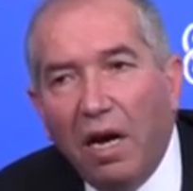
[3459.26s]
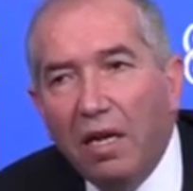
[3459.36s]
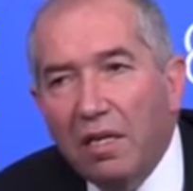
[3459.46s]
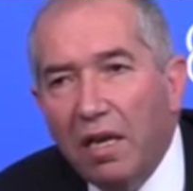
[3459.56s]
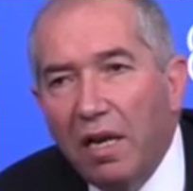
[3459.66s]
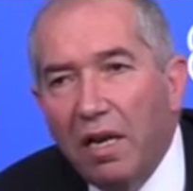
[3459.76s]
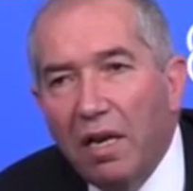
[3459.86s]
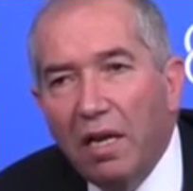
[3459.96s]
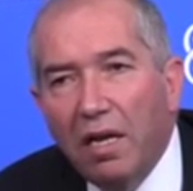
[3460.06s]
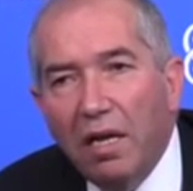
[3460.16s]

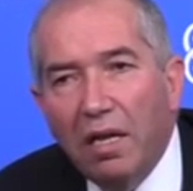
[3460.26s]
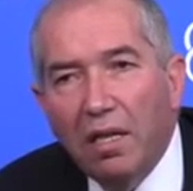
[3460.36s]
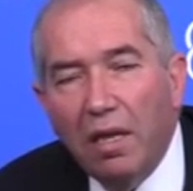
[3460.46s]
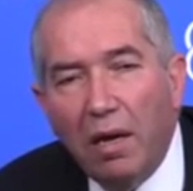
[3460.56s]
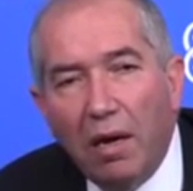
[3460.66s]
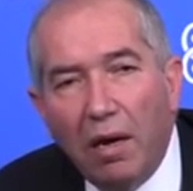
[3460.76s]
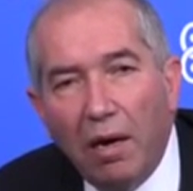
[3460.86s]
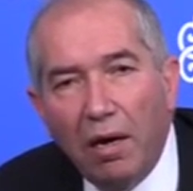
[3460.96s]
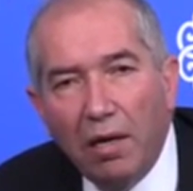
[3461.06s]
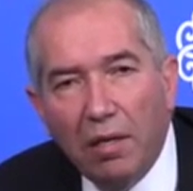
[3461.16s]
until the,
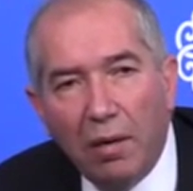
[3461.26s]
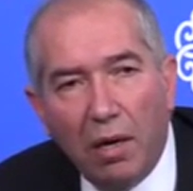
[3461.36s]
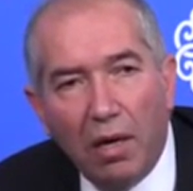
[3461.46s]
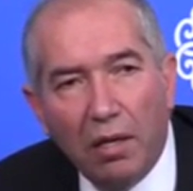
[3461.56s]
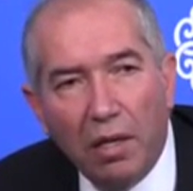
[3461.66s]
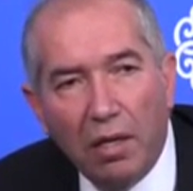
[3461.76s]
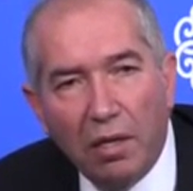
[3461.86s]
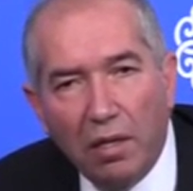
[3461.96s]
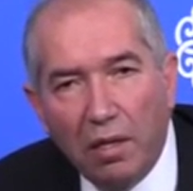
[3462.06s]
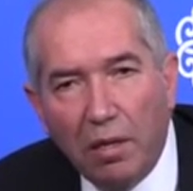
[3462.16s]
the, the,
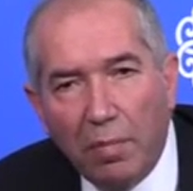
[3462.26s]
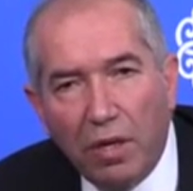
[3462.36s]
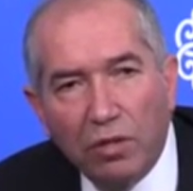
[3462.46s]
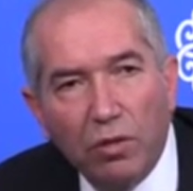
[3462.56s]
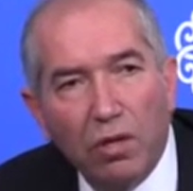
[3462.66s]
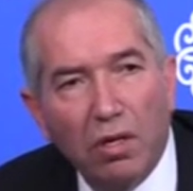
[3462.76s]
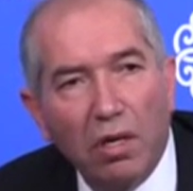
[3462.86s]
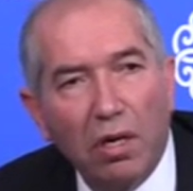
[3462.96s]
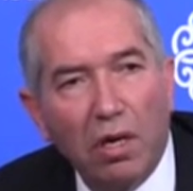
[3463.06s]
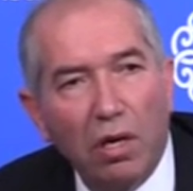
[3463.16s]
the person
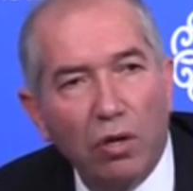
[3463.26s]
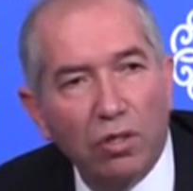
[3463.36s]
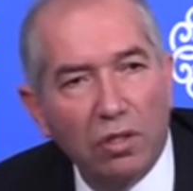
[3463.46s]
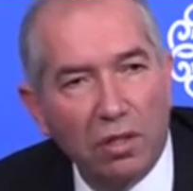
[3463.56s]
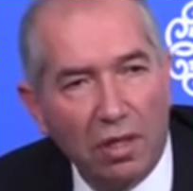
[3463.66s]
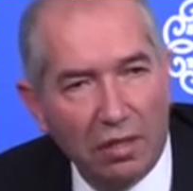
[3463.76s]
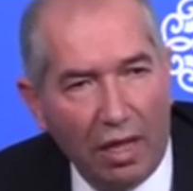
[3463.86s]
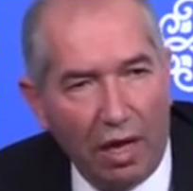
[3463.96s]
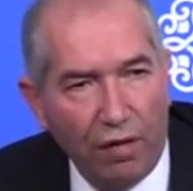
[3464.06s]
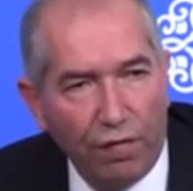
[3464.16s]
lost his
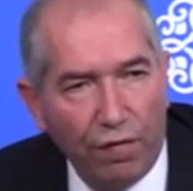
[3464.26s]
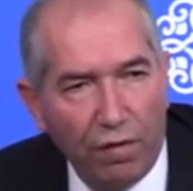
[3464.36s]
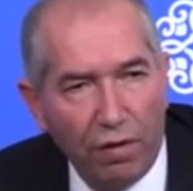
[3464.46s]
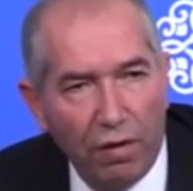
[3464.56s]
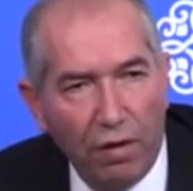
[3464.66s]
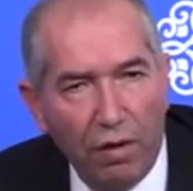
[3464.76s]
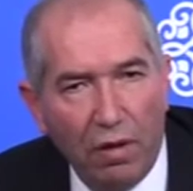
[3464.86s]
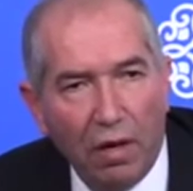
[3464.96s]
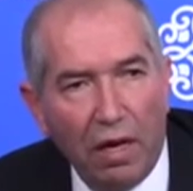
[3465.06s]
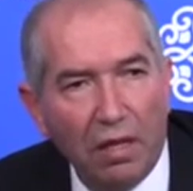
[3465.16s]
life.
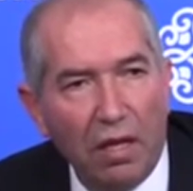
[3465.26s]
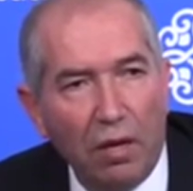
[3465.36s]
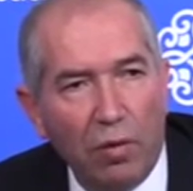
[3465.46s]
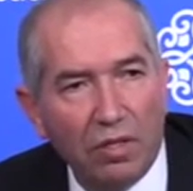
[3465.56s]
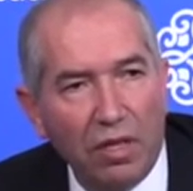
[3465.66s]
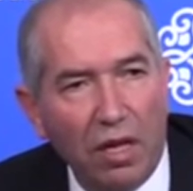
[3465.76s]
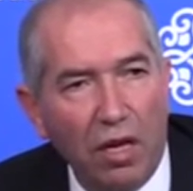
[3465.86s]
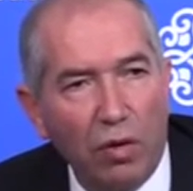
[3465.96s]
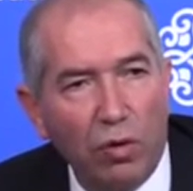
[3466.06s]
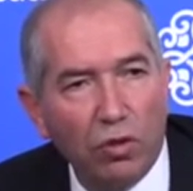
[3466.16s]
And it was
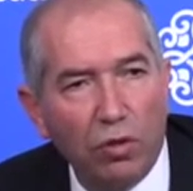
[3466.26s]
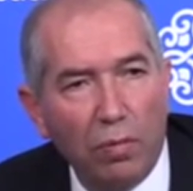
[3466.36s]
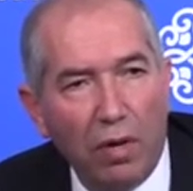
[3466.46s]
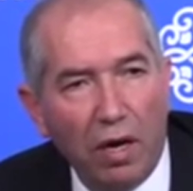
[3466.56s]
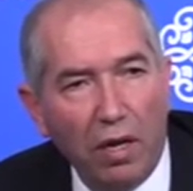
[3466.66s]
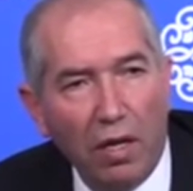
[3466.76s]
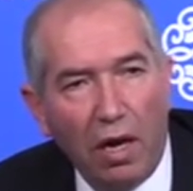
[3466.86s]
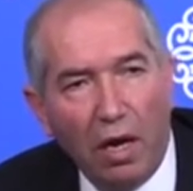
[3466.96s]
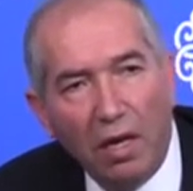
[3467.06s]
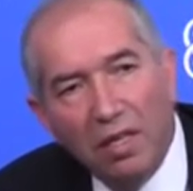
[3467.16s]
taken also by
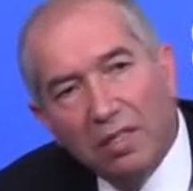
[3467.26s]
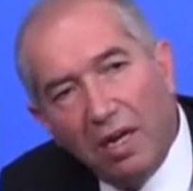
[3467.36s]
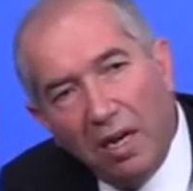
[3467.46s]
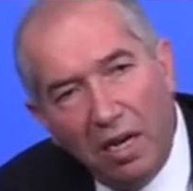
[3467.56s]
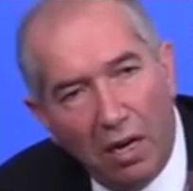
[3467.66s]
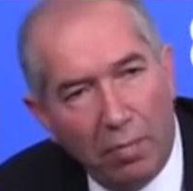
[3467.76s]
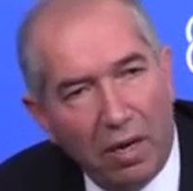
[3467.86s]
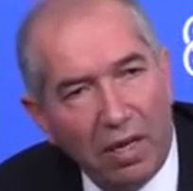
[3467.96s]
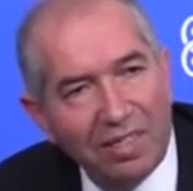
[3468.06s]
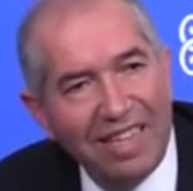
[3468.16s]
an Israeli
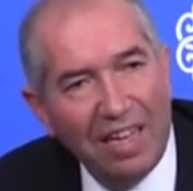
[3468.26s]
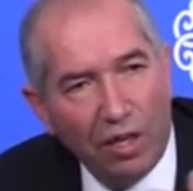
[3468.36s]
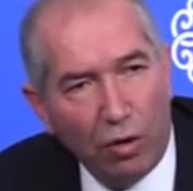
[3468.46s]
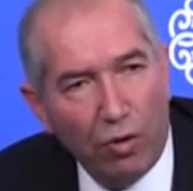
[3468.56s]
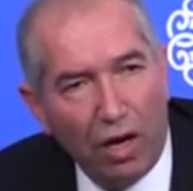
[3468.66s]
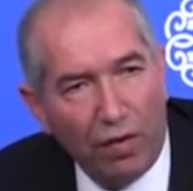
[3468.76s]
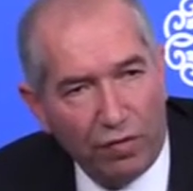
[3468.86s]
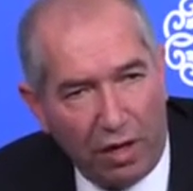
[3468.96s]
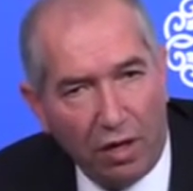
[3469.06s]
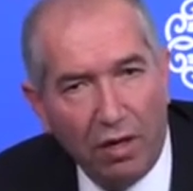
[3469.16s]
ambulance later on
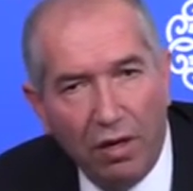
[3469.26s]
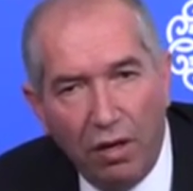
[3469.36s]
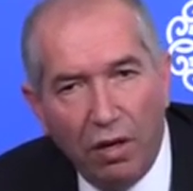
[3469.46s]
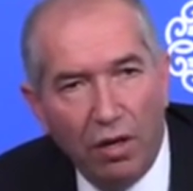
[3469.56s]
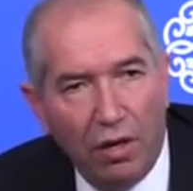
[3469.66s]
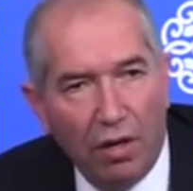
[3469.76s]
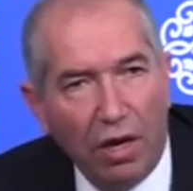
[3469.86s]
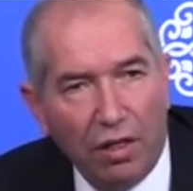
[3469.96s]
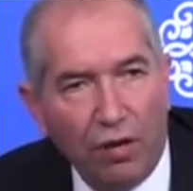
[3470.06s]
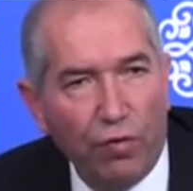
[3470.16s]
after,
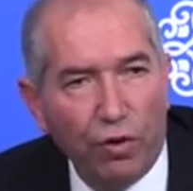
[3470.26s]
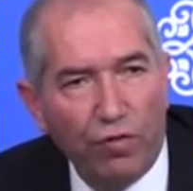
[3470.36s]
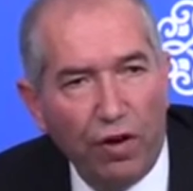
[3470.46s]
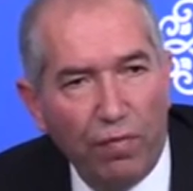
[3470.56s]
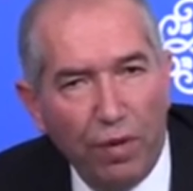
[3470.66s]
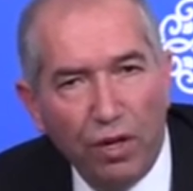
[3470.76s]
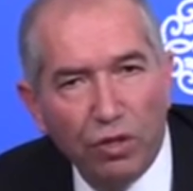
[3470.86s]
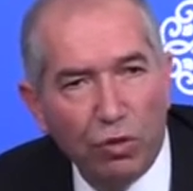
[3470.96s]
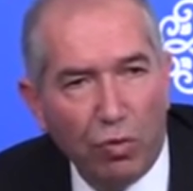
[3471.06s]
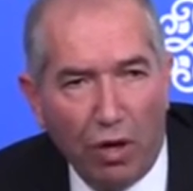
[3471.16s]
I think, 45
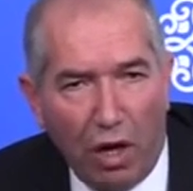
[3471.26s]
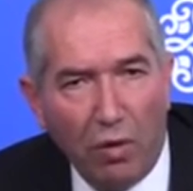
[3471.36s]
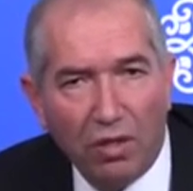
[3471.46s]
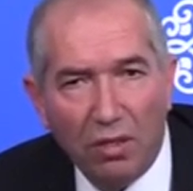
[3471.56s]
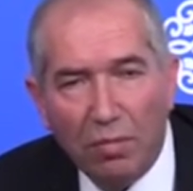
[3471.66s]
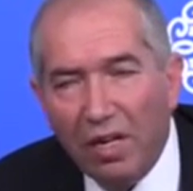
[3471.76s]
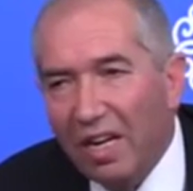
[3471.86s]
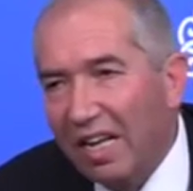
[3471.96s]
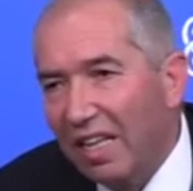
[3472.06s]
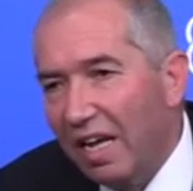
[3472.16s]
minutes or one hour, something
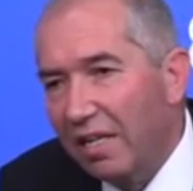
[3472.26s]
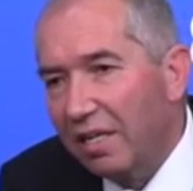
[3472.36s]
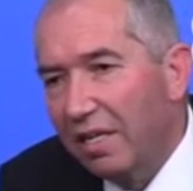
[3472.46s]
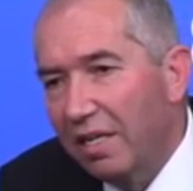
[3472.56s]
like that.